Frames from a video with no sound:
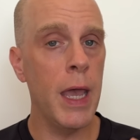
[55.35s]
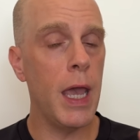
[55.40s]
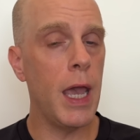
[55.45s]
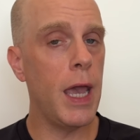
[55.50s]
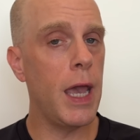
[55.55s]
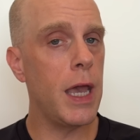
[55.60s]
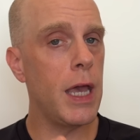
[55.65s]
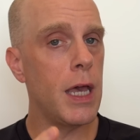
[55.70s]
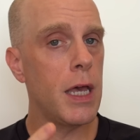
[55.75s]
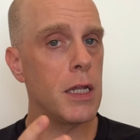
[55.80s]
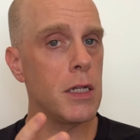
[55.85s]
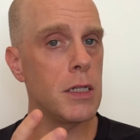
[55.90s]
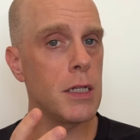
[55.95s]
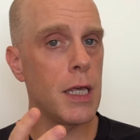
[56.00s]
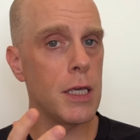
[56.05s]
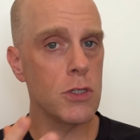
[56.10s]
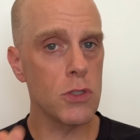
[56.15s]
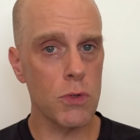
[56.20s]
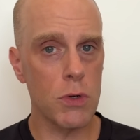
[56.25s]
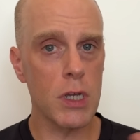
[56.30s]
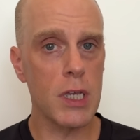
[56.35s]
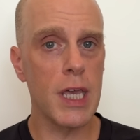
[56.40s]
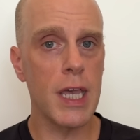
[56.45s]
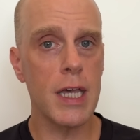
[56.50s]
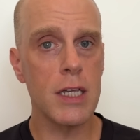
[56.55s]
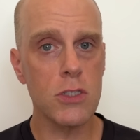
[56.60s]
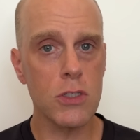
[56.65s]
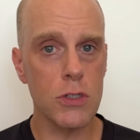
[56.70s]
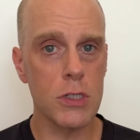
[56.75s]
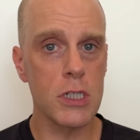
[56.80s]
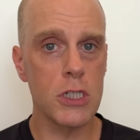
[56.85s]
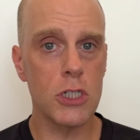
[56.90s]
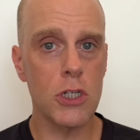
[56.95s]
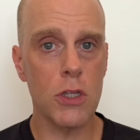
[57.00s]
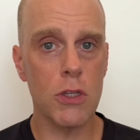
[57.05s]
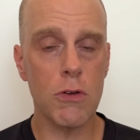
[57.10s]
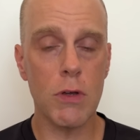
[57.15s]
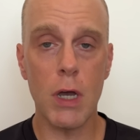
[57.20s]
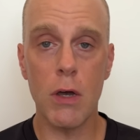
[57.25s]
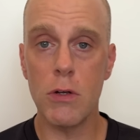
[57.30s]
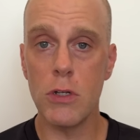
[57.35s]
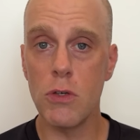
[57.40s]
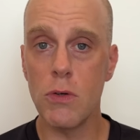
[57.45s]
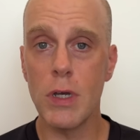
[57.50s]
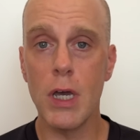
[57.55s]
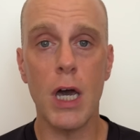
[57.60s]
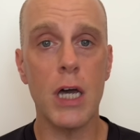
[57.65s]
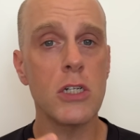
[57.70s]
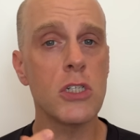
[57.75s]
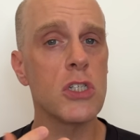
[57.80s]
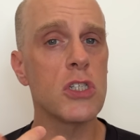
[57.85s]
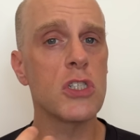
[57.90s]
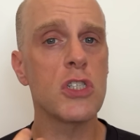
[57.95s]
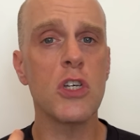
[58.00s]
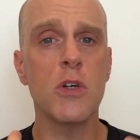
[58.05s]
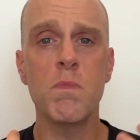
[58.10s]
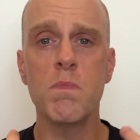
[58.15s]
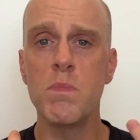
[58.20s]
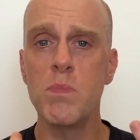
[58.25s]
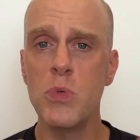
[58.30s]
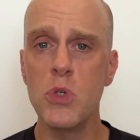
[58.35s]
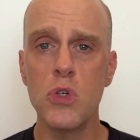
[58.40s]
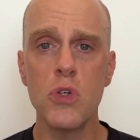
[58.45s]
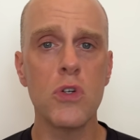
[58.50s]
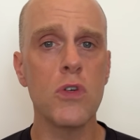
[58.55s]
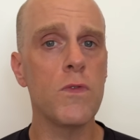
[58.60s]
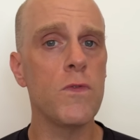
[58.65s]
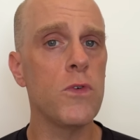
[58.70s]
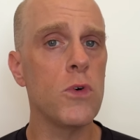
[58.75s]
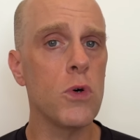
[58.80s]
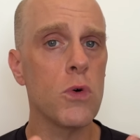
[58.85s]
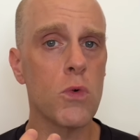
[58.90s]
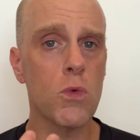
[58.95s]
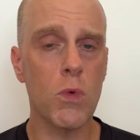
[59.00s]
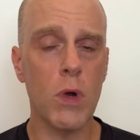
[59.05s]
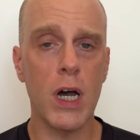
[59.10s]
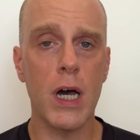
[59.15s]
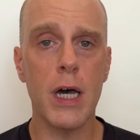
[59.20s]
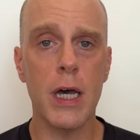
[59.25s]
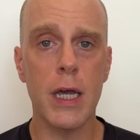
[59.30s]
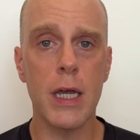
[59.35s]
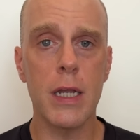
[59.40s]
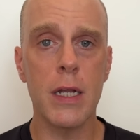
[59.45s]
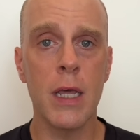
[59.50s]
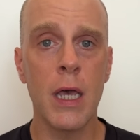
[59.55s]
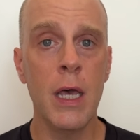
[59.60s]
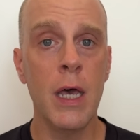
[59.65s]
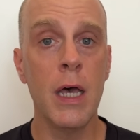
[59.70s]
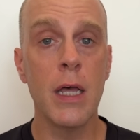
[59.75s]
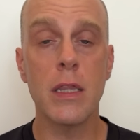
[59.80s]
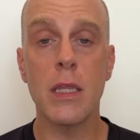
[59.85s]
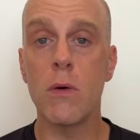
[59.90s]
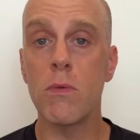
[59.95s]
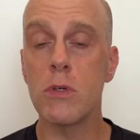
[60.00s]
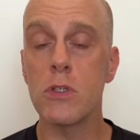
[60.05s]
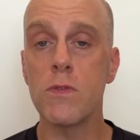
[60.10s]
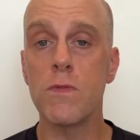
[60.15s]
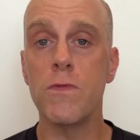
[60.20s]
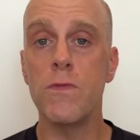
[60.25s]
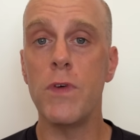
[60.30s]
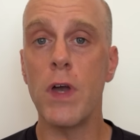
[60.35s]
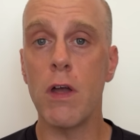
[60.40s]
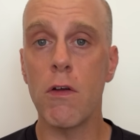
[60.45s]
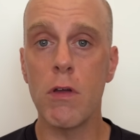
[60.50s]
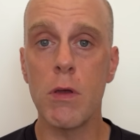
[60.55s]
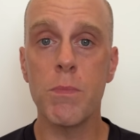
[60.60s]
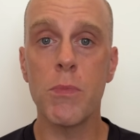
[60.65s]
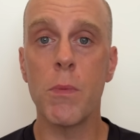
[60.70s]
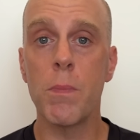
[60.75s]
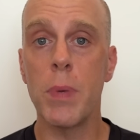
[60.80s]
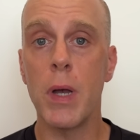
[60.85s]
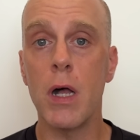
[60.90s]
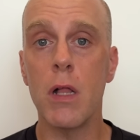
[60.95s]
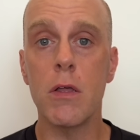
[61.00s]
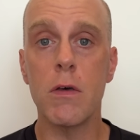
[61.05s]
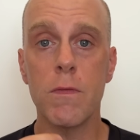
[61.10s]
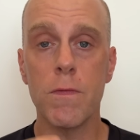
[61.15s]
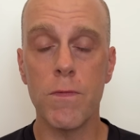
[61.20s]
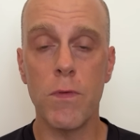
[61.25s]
and they sort of canceled each other out, and you got just a beautiful ride that was very propellant